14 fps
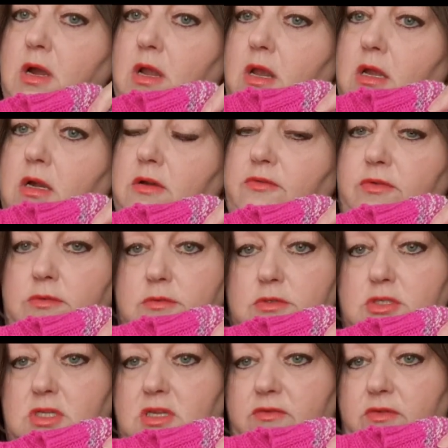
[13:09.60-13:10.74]
marler from
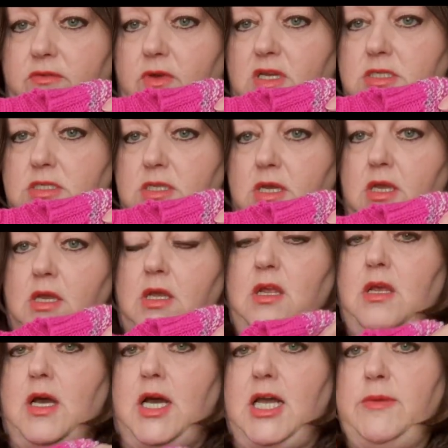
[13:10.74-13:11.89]
Stephen West.
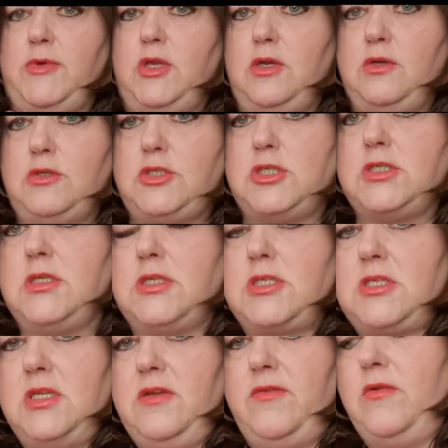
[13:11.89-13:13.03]
I'm a huge
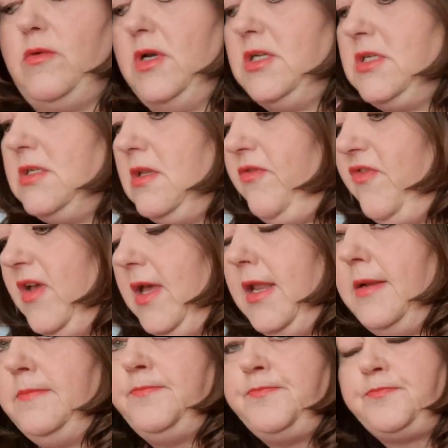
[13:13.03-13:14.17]
Stephen West
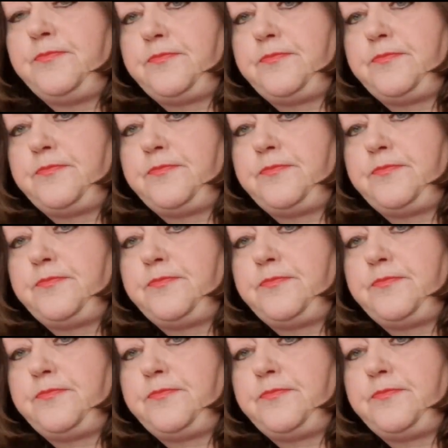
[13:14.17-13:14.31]
fan,